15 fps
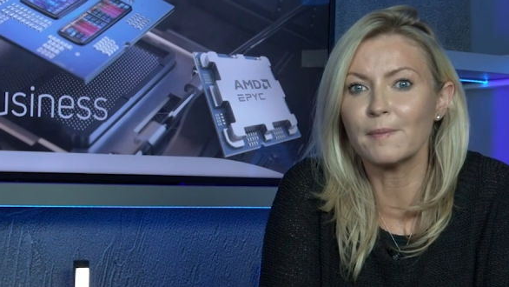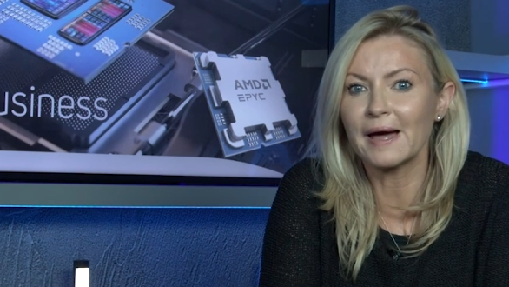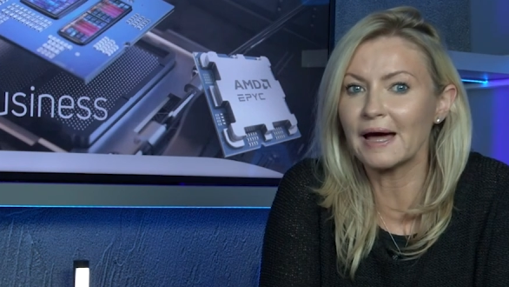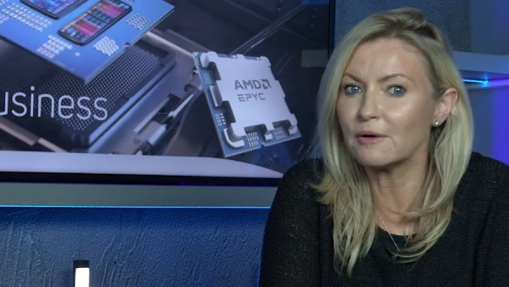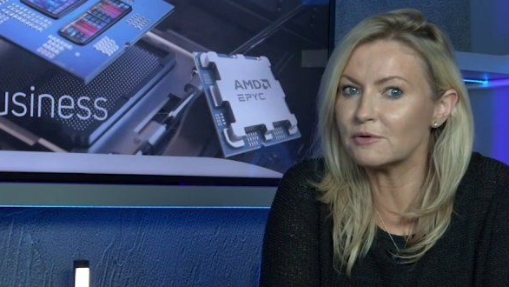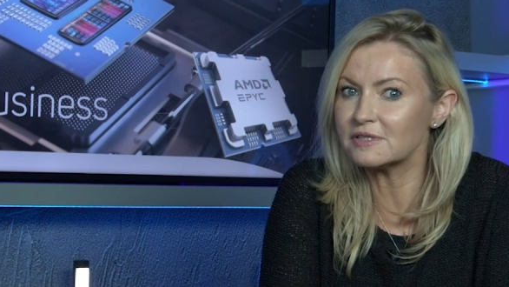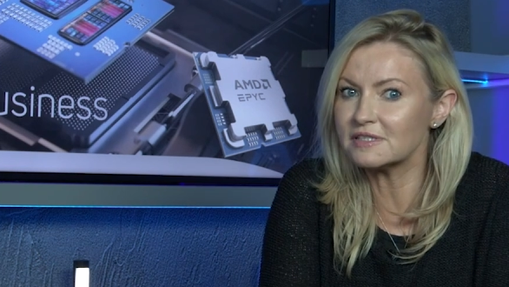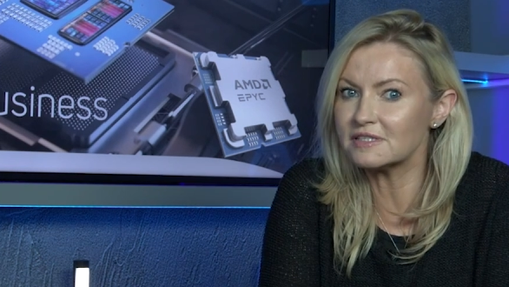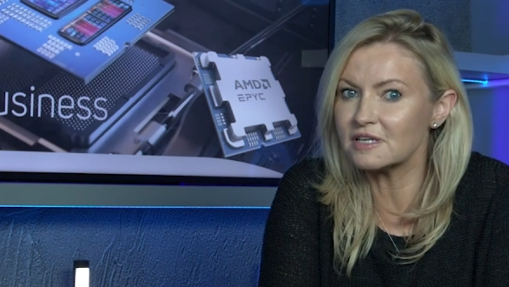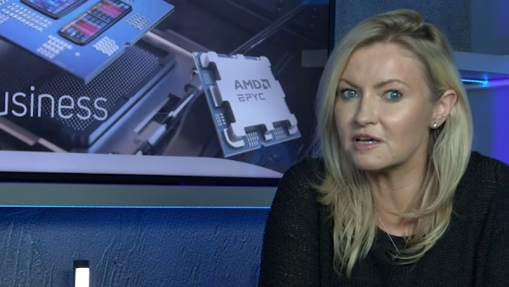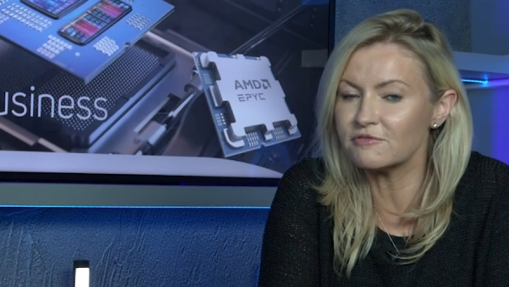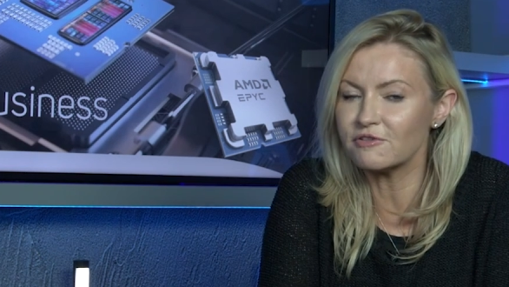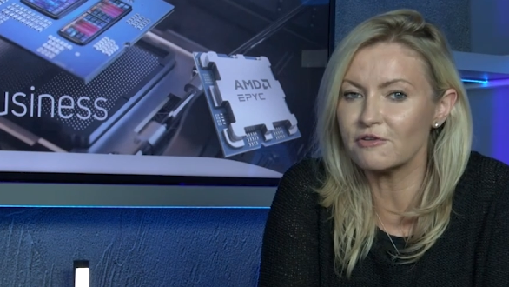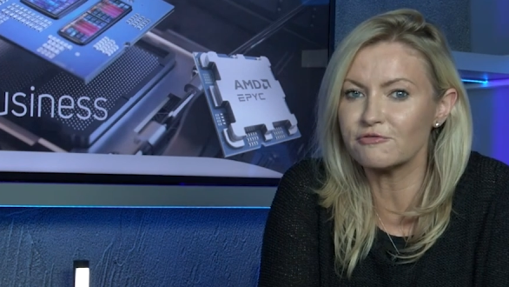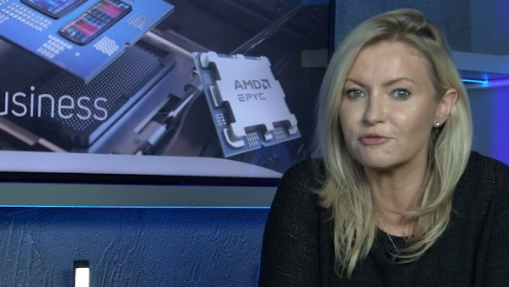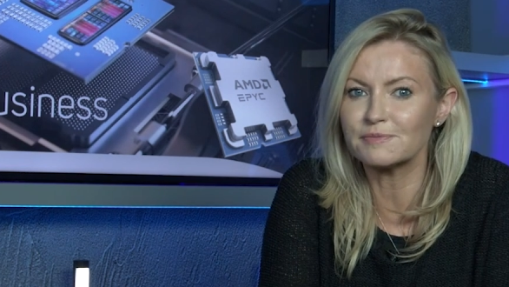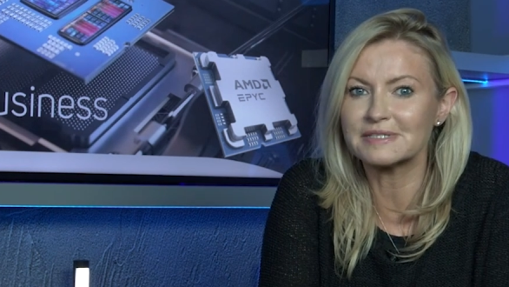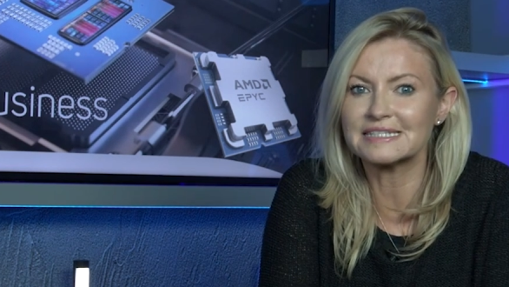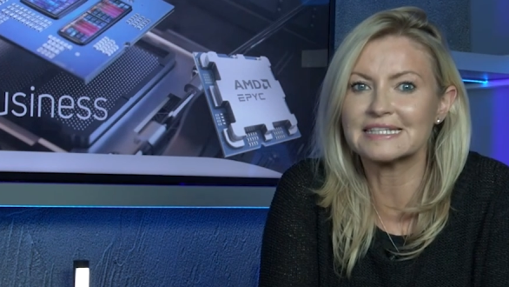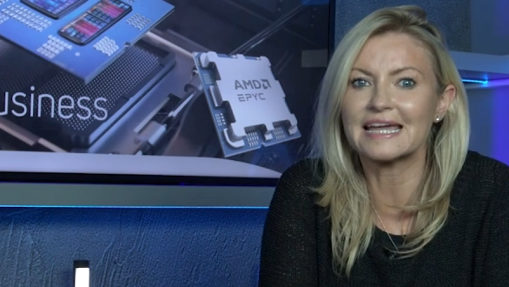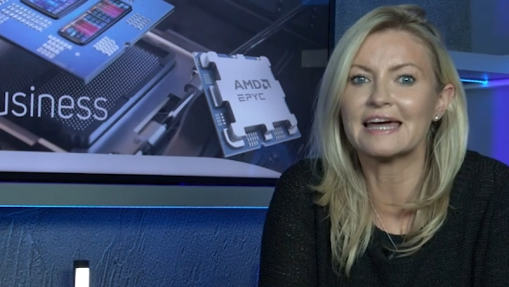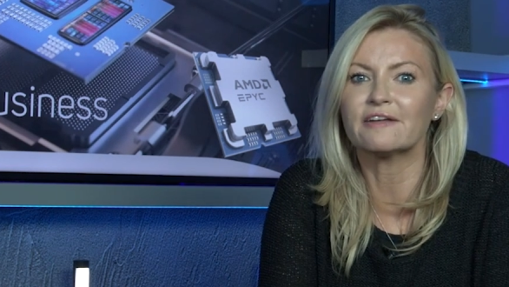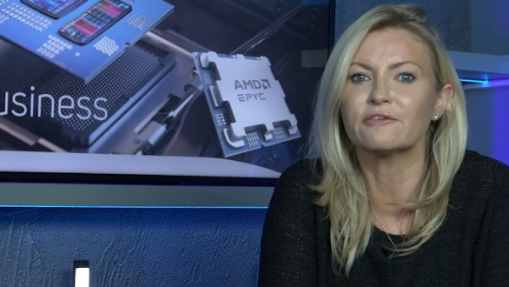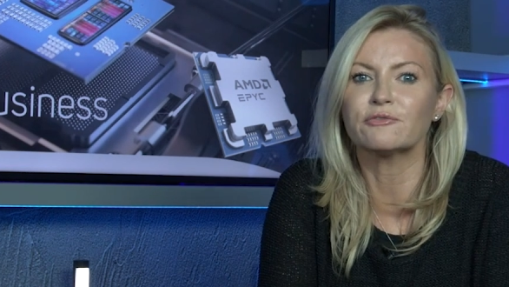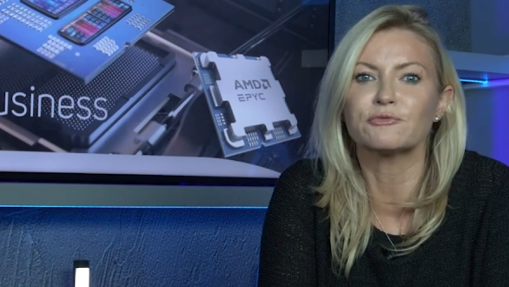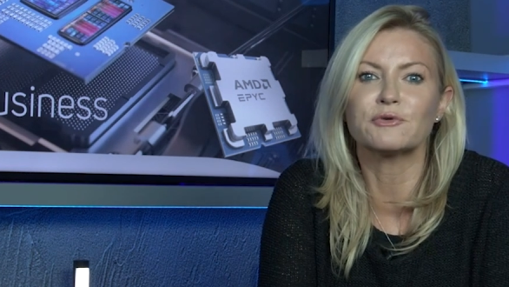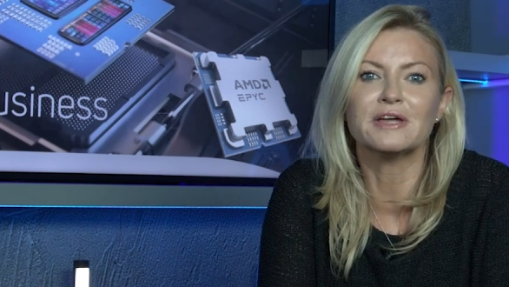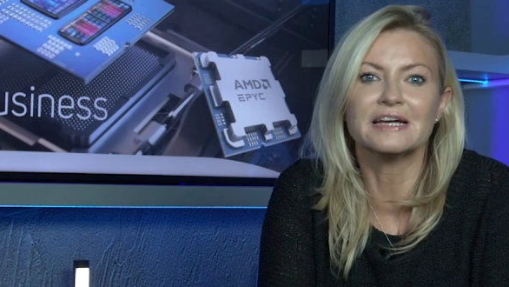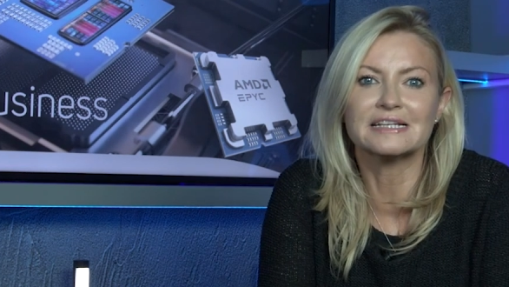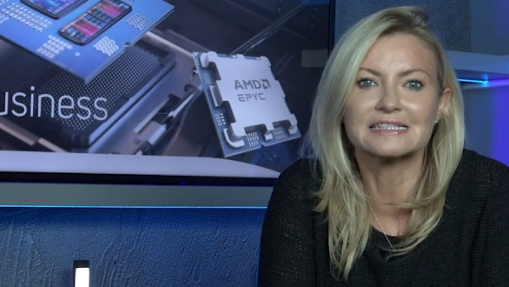powered server from Scan
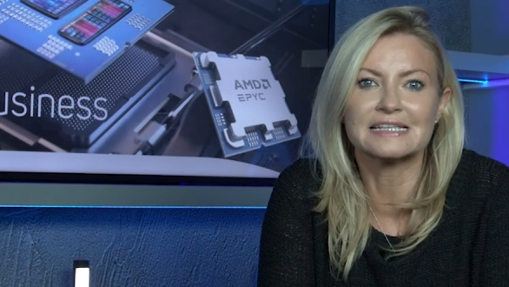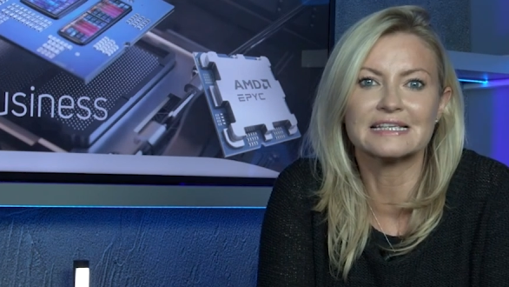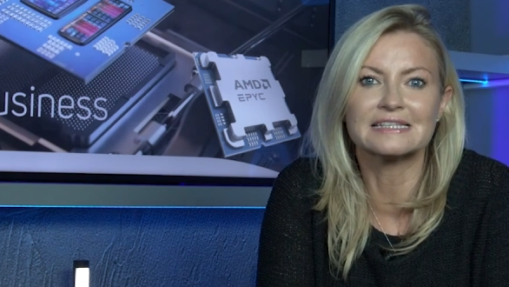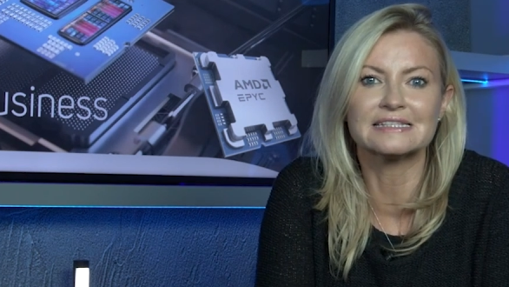3XS